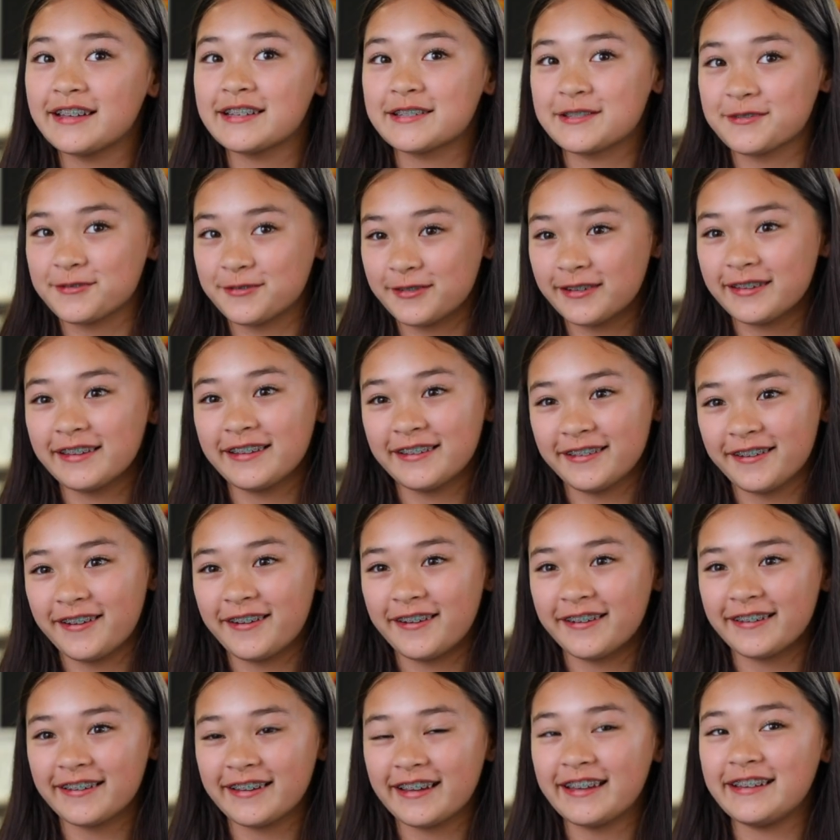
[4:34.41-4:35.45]
is really
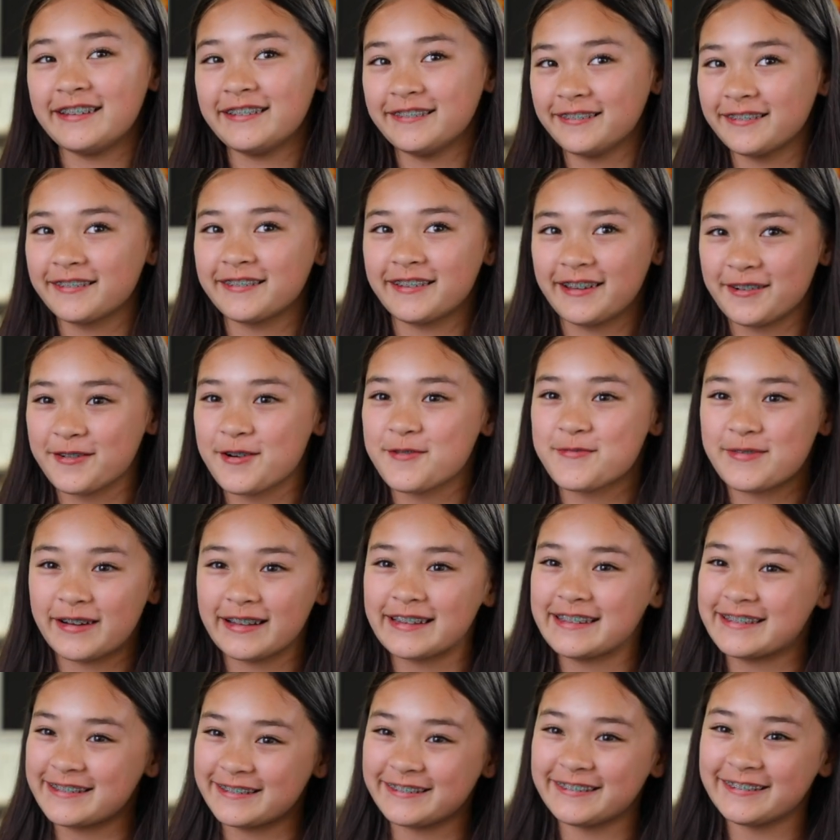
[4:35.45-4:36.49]
long and you look like
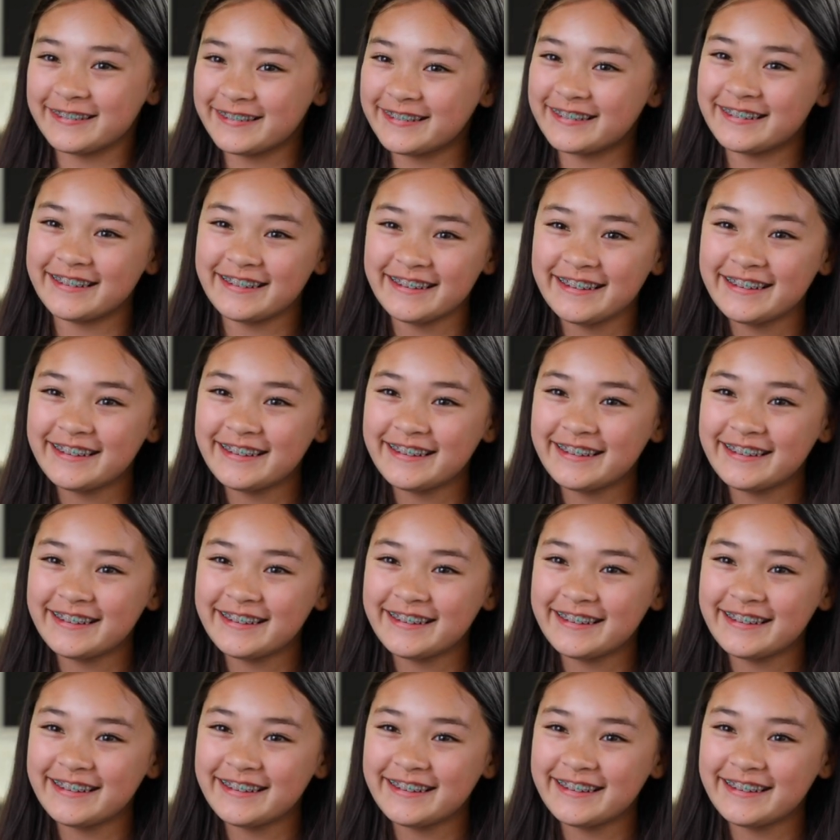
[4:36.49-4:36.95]
Rapunzel.